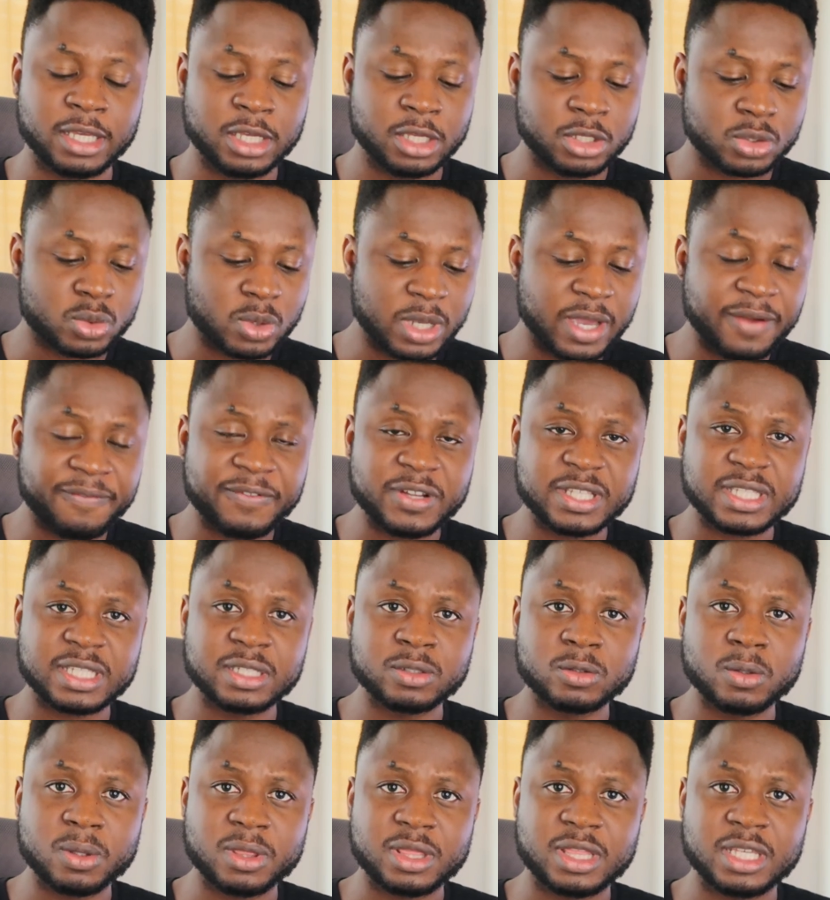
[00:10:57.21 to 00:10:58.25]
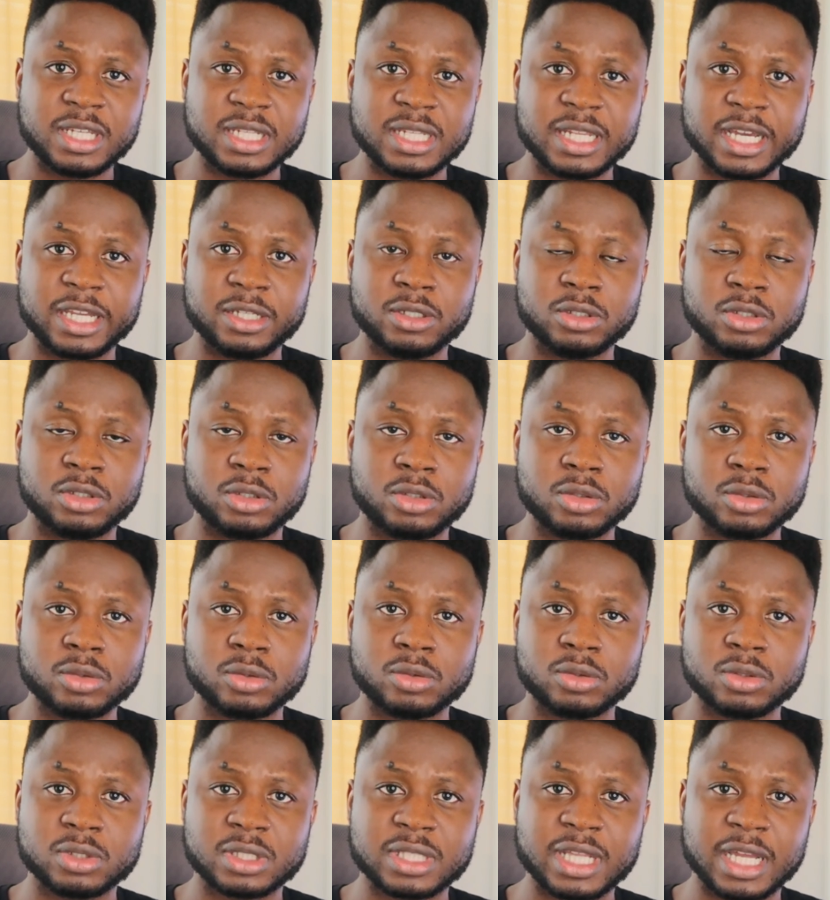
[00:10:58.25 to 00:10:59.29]
So every single thing that you
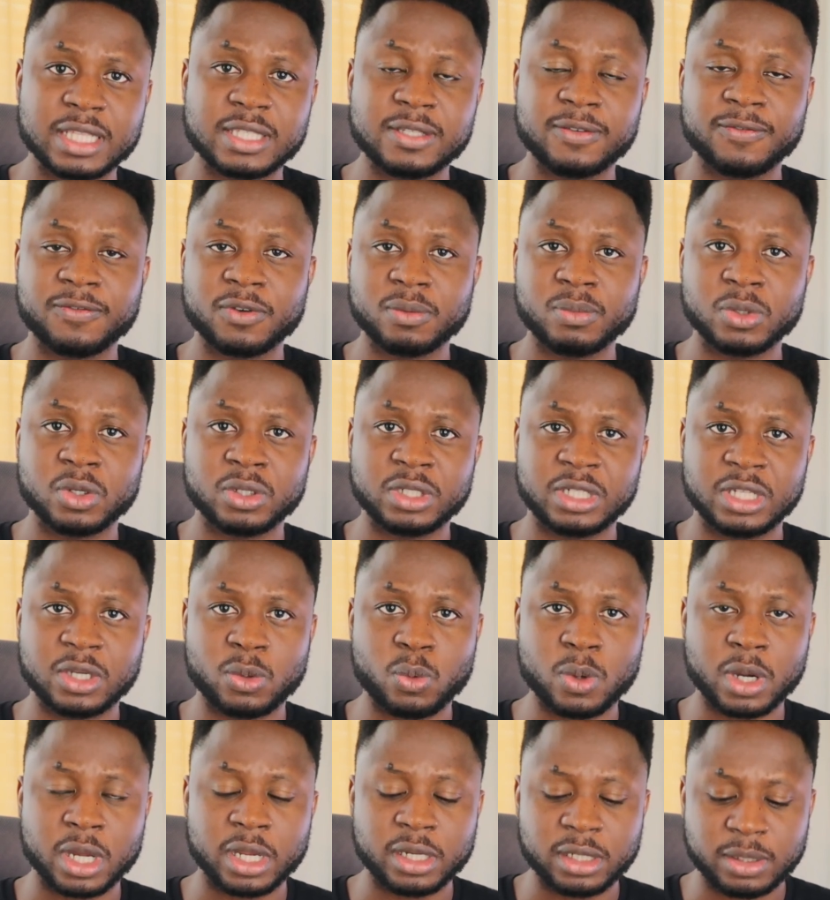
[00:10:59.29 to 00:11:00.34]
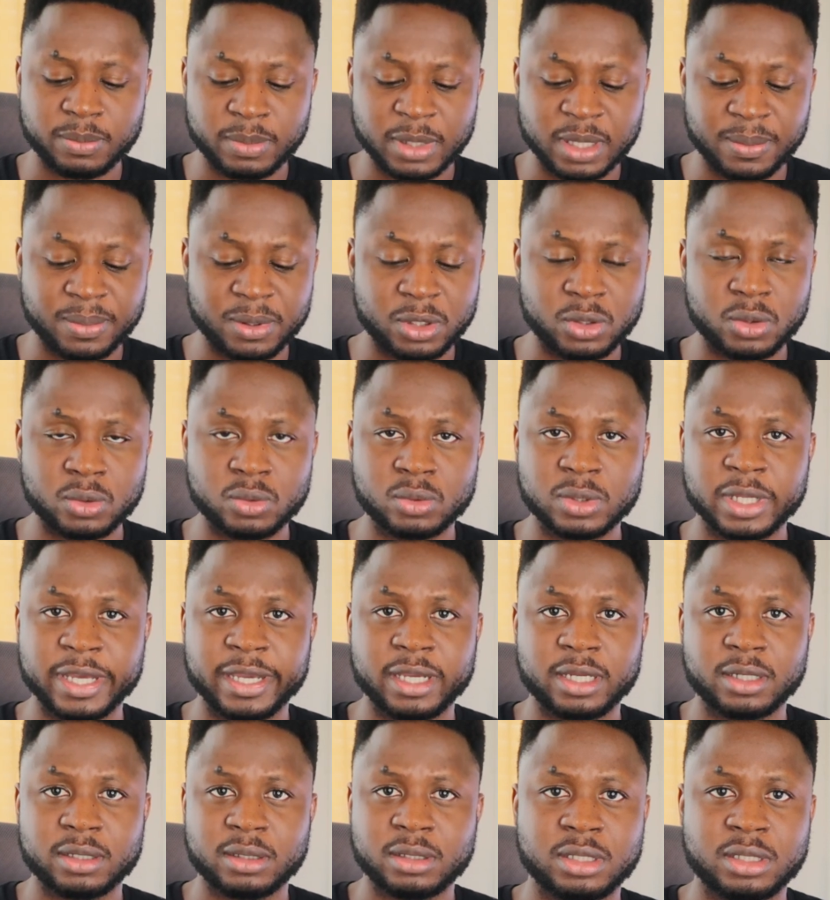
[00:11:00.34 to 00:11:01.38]
do, starting from your day one, maybe you like
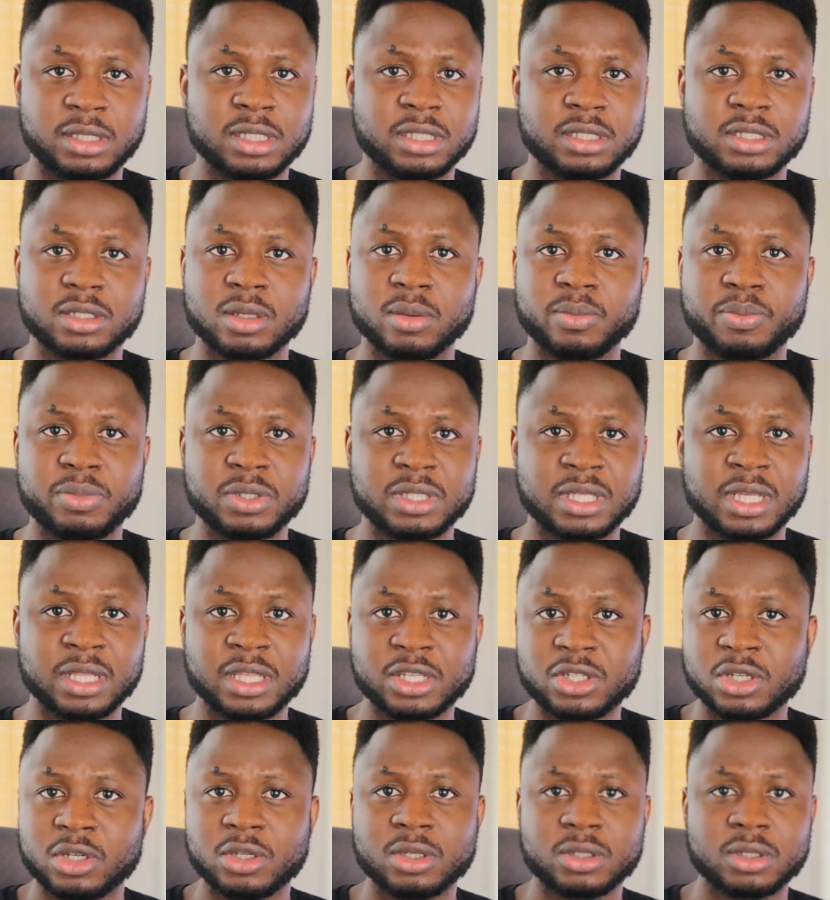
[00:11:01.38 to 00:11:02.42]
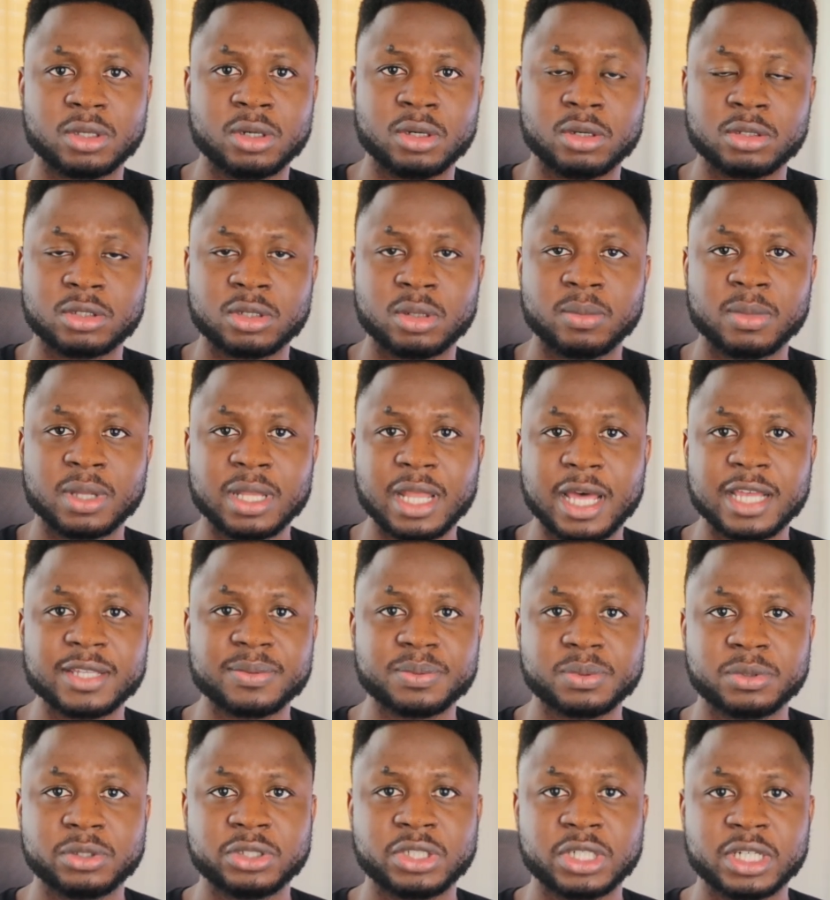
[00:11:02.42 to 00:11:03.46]
did some presentation or some class
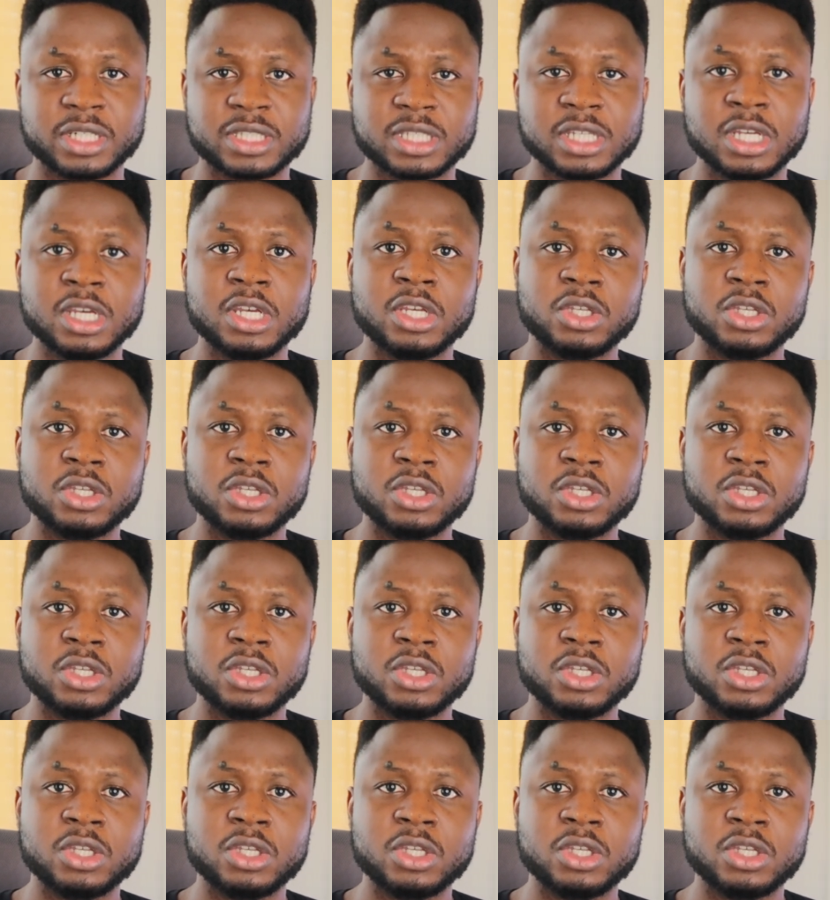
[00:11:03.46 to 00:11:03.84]
projects,